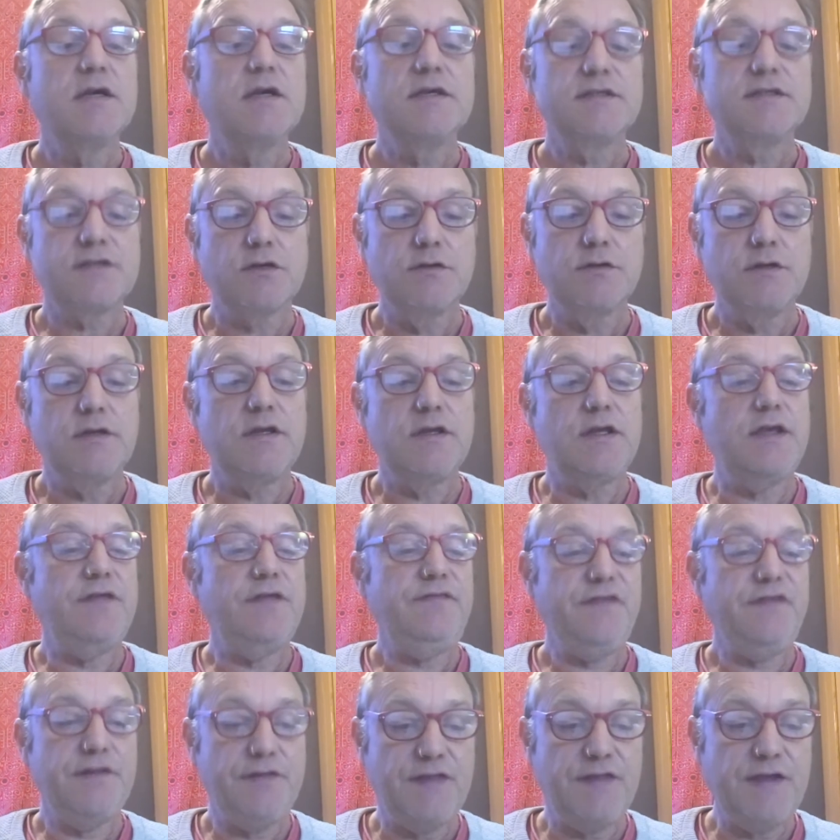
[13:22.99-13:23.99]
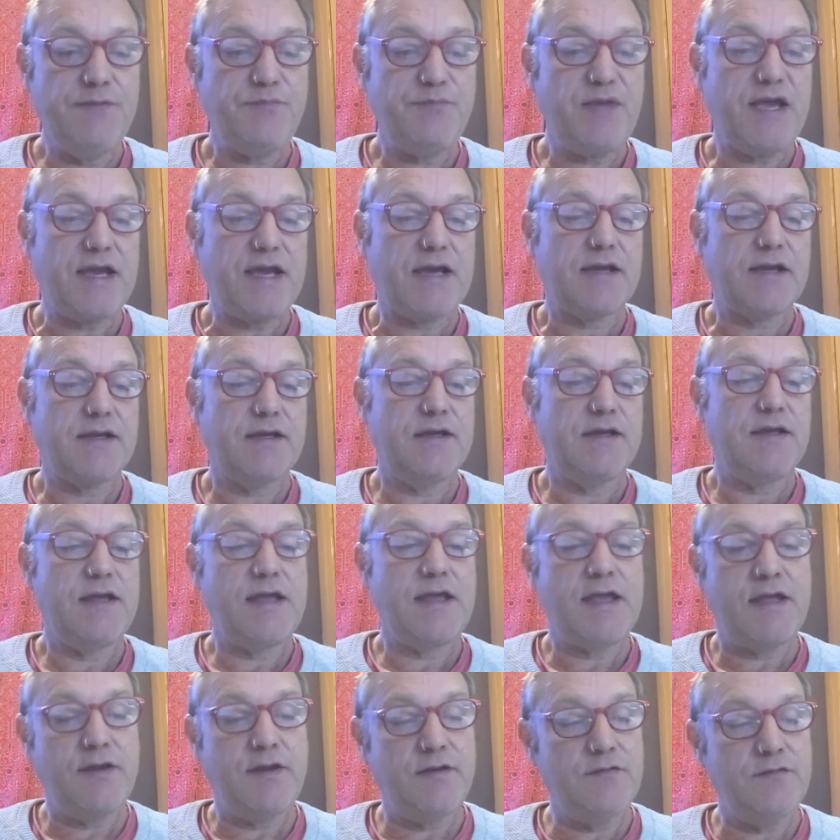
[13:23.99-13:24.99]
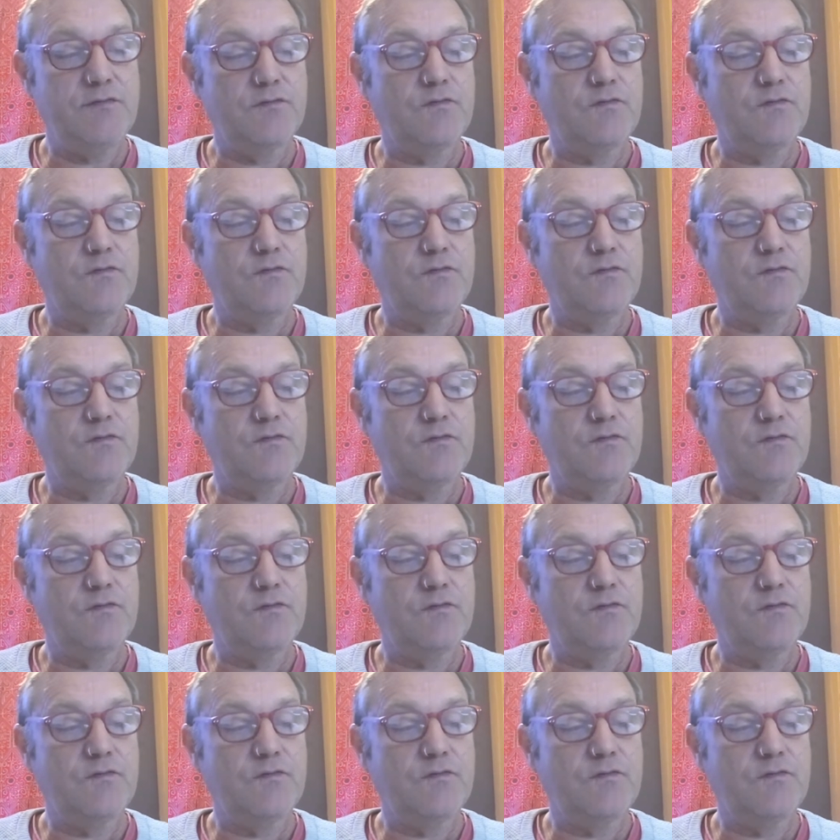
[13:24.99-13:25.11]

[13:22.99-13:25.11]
So if you think back and